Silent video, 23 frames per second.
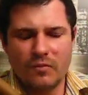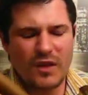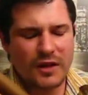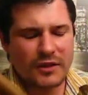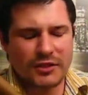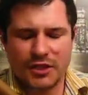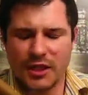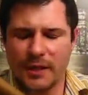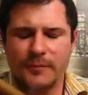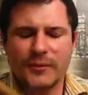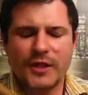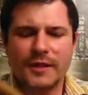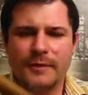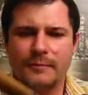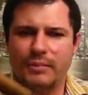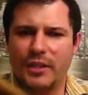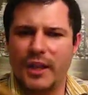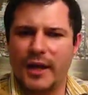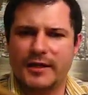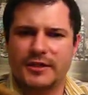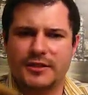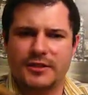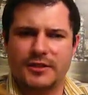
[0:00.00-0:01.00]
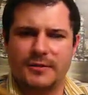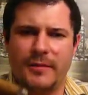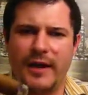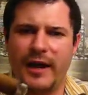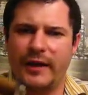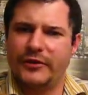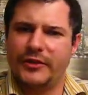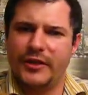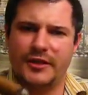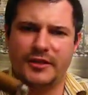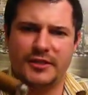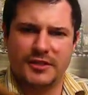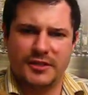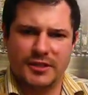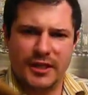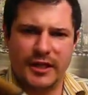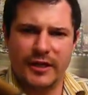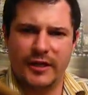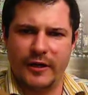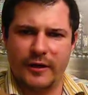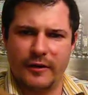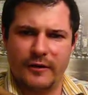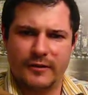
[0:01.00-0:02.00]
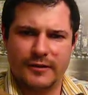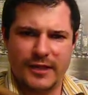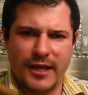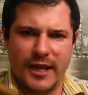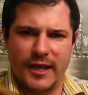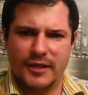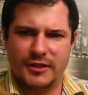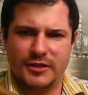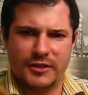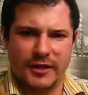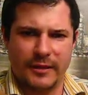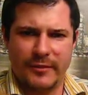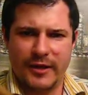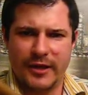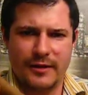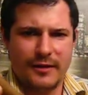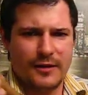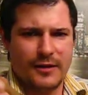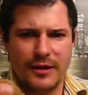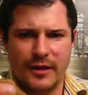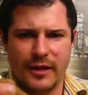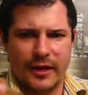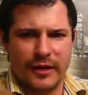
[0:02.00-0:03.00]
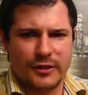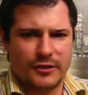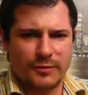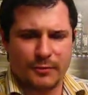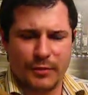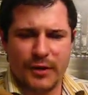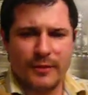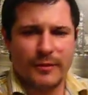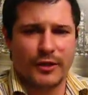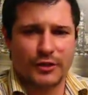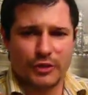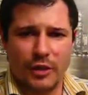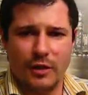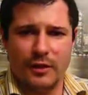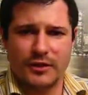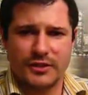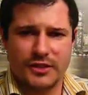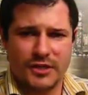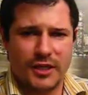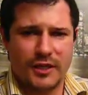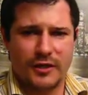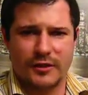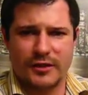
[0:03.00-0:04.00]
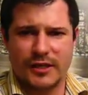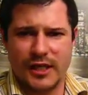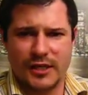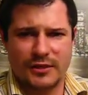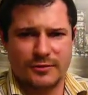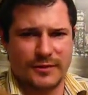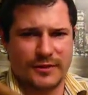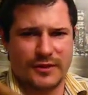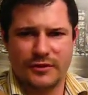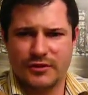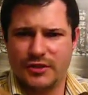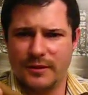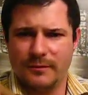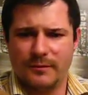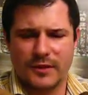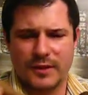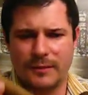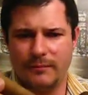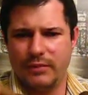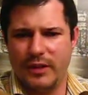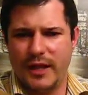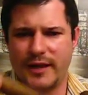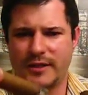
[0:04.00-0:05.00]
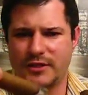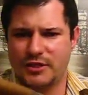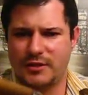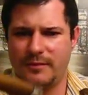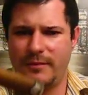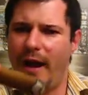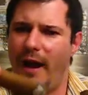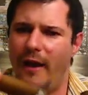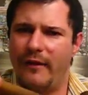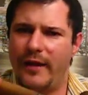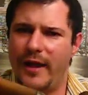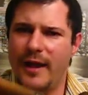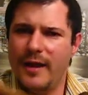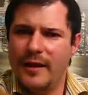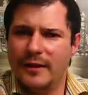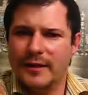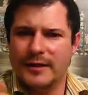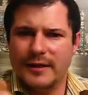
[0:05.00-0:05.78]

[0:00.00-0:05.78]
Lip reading: Something complex about this cedar taste. I mean, it's pretty much all cedar taste, but there's something complex about it.